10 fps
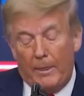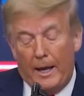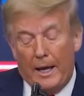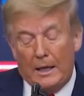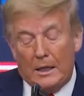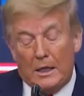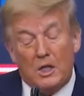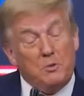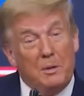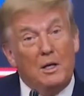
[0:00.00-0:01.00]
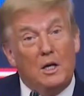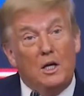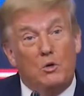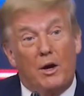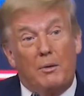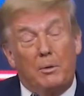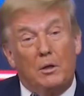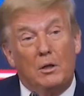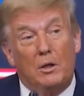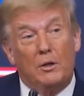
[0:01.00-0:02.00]
And uh, it's been incredible,
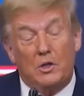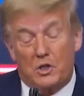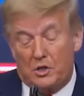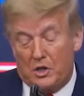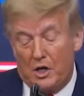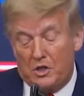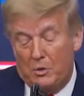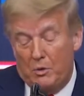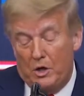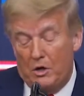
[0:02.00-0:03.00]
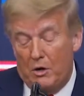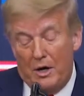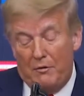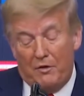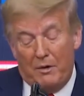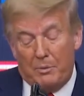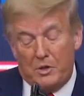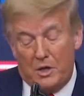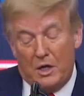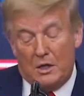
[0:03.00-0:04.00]
uh, the success. And when you hear
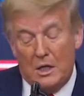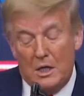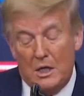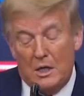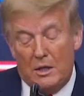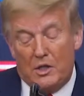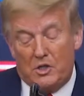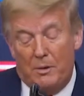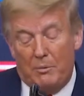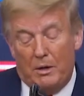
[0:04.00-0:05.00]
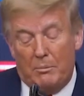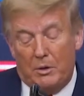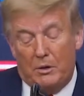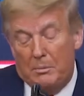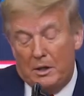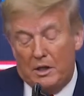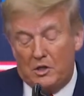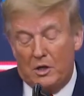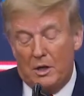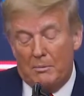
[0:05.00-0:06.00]
85%, that's some number. To me,
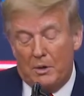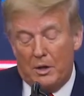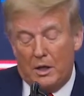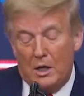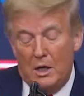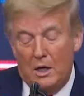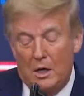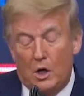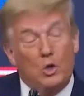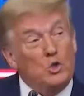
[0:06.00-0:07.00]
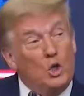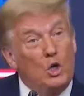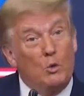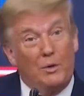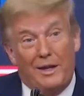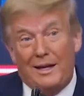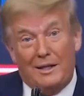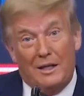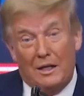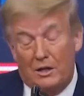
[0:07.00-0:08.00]
that's a number that goes along with
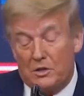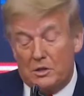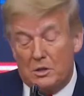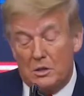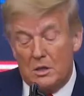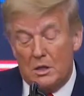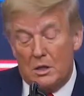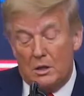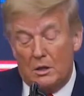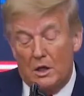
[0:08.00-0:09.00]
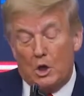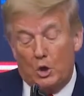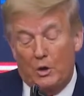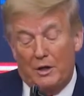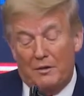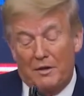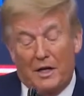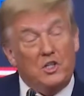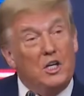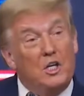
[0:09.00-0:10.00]
anything else, uh, including the
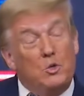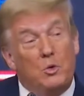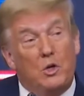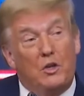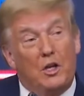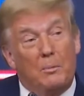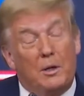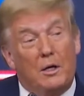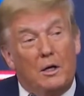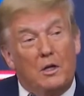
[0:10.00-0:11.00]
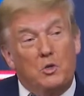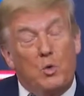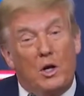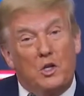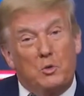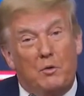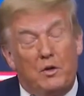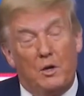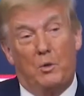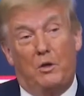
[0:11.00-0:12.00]
vaccines, when you think about it. As well as we've
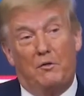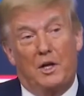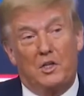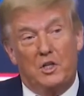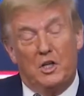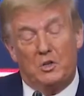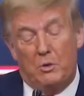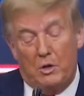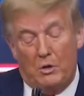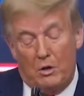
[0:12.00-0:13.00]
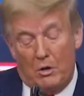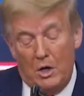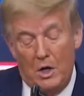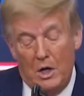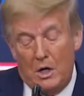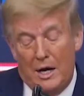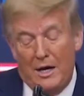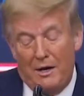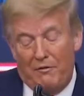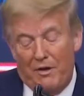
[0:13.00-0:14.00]
done with the vaccines, when you hear
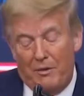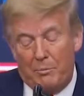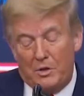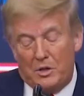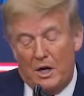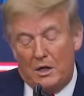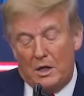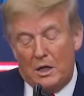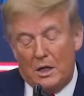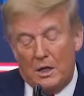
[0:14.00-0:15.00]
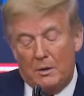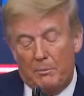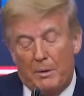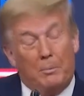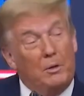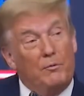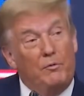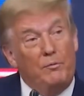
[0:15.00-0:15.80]
85% uh, people